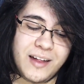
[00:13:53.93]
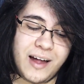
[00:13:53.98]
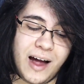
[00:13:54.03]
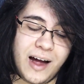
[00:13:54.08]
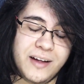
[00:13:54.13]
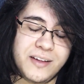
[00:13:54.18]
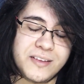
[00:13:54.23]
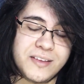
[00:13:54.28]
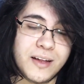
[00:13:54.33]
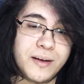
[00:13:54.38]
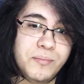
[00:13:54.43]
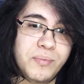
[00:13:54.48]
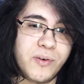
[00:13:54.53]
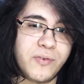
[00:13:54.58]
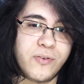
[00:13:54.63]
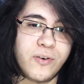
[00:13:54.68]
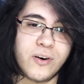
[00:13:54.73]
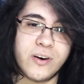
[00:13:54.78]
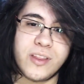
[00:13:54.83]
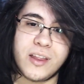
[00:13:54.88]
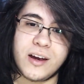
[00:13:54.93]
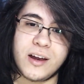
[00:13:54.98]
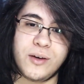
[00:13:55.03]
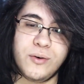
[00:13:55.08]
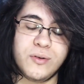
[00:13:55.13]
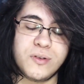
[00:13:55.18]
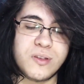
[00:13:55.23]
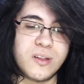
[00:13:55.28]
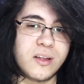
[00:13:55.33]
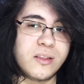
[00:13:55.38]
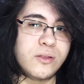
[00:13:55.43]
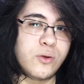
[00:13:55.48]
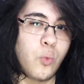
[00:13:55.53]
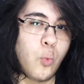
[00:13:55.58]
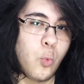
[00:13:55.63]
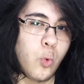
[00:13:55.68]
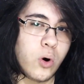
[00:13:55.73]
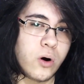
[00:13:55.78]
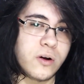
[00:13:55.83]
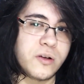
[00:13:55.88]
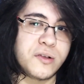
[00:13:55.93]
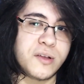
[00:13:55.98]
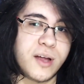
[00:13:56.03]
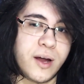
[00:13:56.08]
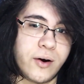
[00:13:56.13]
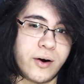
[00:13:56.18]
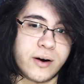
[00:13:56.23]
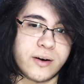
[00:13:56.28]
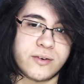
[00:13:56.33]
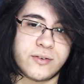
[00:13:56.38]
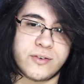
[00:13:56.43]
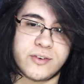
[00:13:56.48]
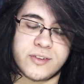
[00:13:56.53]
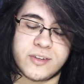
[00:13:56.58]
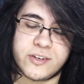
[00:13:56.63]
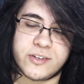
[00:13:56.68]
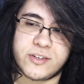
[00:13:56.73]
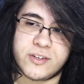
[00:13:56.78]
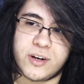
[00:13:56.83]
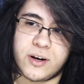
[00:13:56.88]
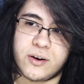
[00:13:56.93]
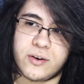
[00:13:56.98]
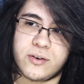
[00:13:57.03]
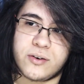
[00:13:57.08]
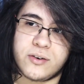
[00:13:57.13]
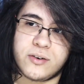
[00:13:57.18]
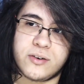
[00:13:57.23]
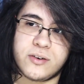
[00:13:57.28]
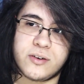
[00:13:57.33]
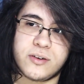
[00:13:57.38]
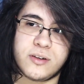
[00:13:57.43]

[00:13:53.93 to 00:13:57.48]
I said before that he was like the worst character in the show.